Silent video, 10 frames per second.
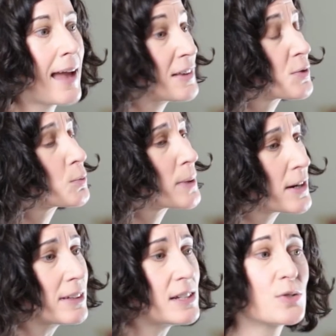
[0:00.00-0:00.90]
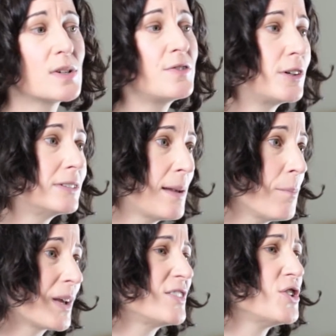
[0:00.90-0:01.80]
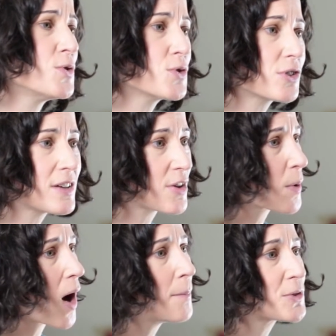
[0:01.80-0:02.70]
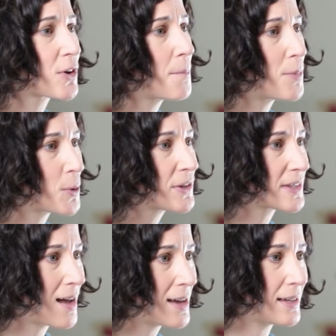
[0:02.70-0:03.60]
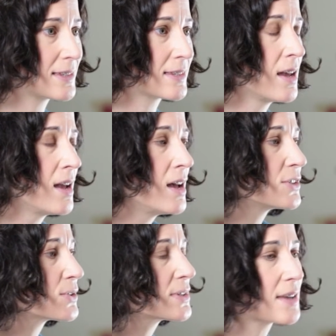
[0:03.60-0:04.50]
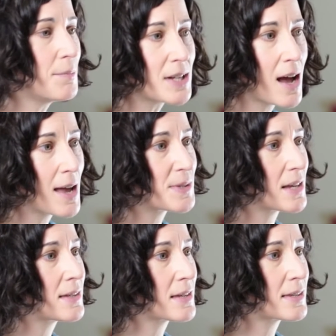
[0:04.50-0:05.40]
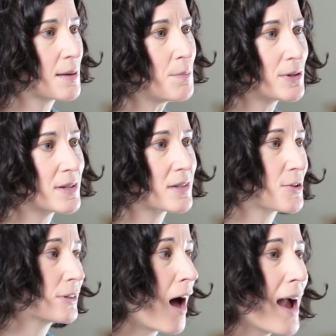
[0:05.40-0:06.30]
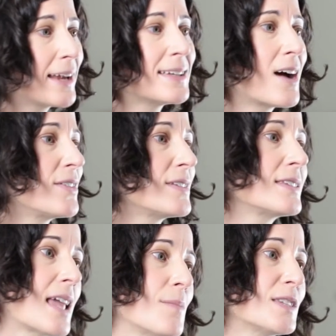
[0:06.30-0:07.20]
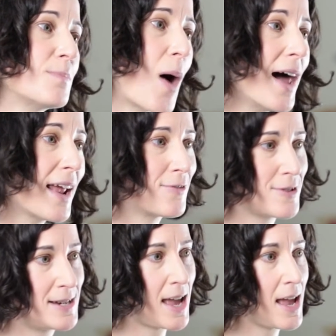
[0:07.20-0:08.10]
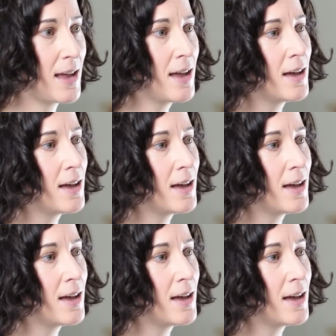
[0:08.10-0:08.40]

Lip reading: Cats rarely do a full limp because usually their problems are on both sides. So sometimes it's as simple as they're lying down in the same spot every day.